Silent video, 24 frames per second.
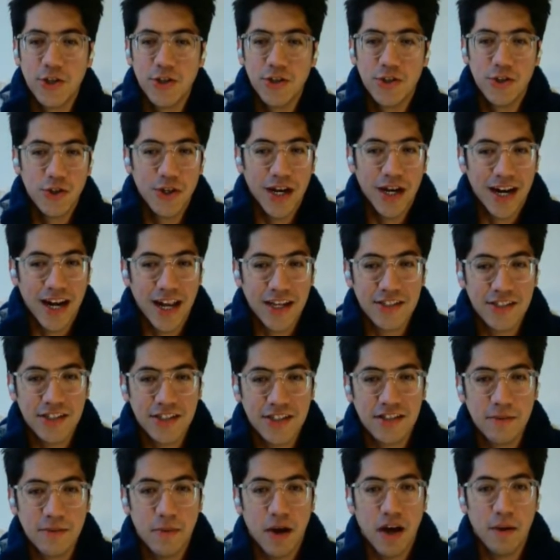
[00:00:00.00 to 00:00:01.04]
to a classics
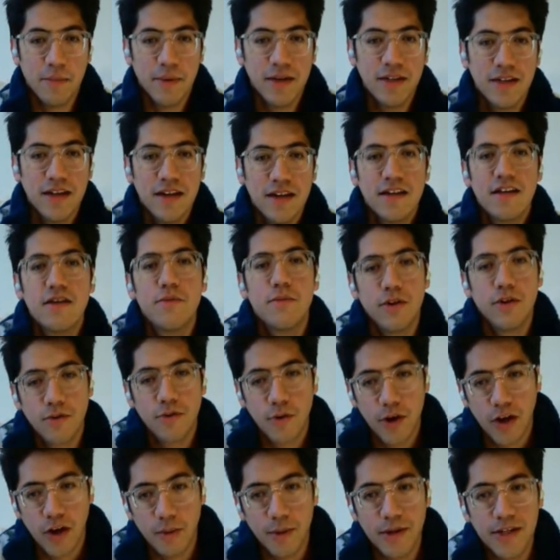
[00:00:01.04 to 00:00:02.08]
department, he wrote the
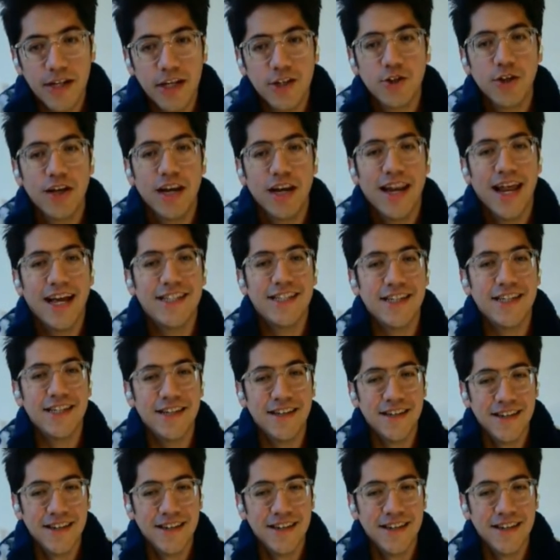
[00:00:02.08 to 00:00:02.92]
recommendation in Latin.